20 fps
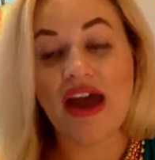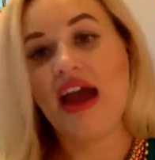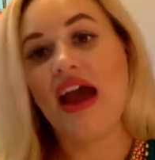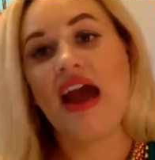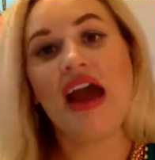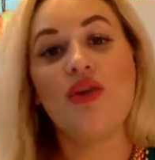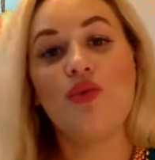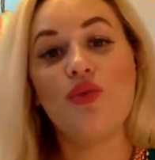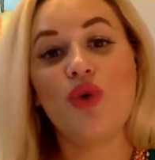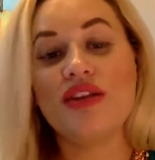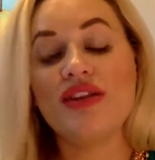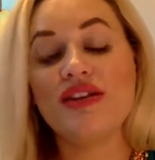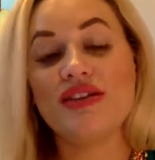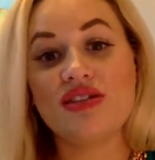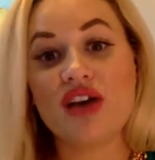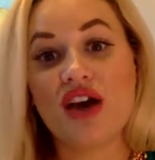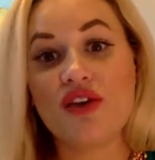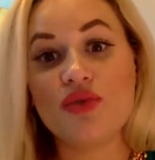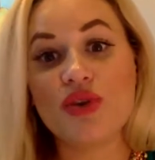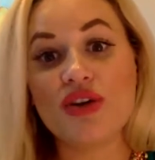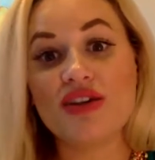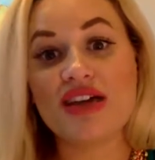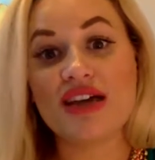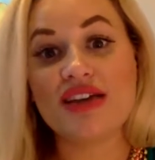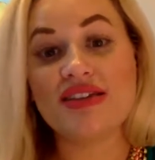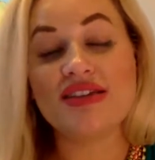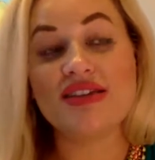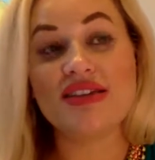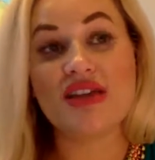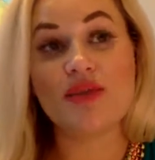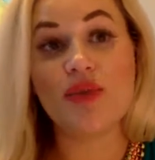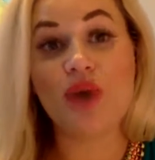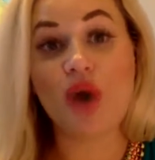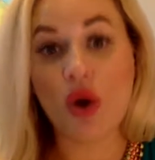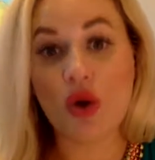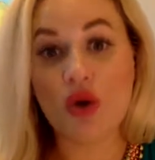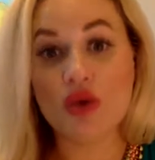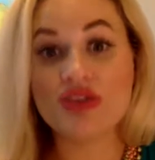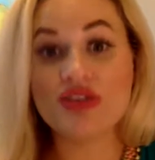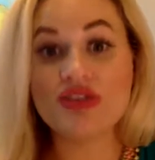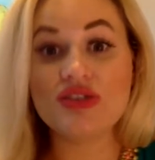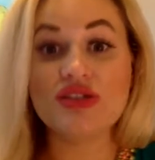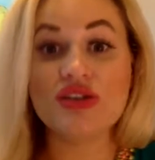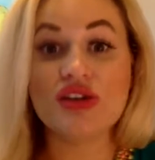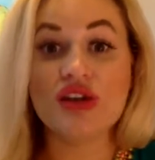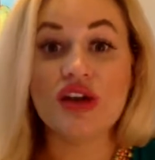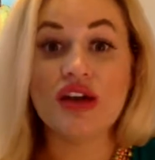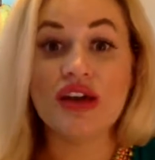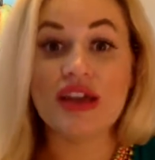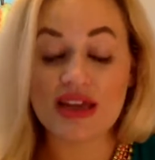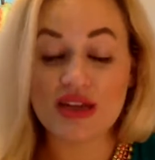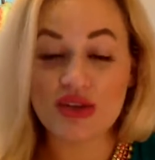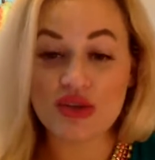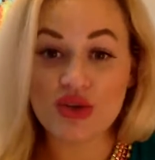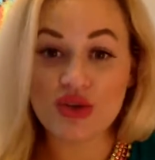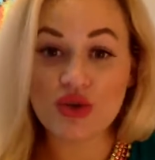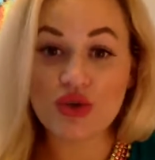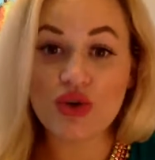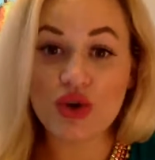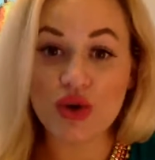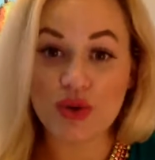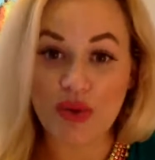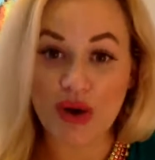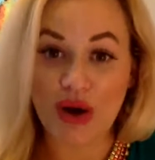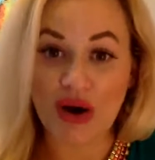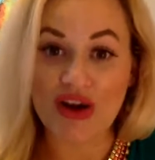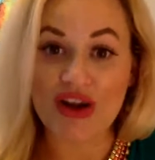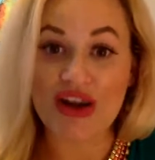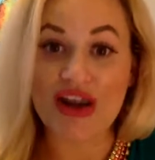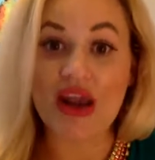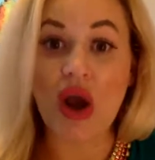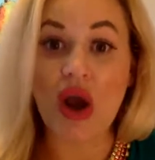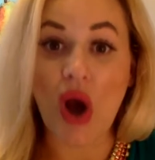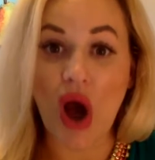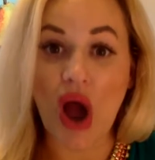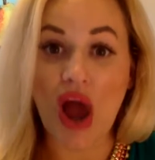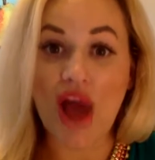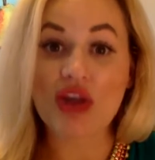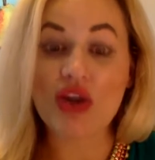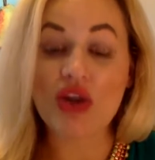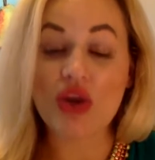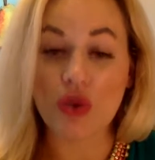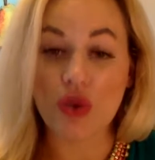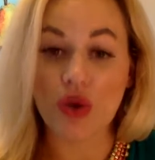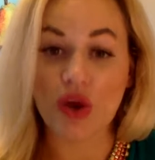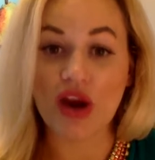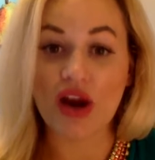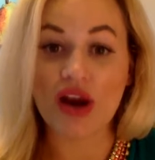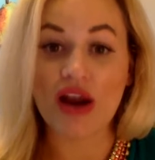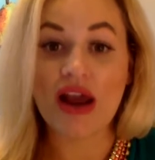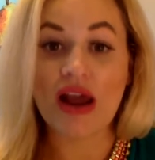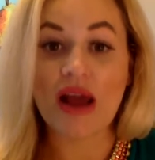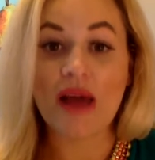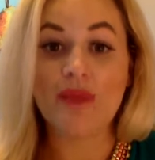And what this software does is it posts into your party on your